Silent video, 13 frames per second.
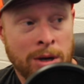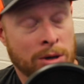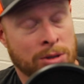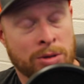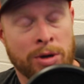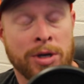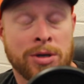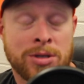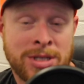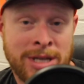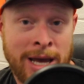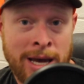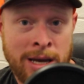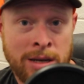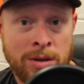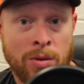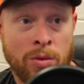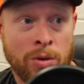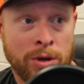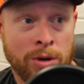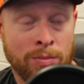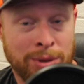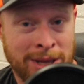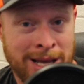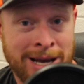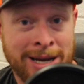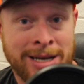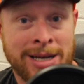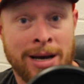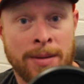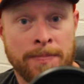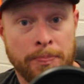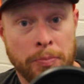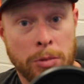your stand or your blind up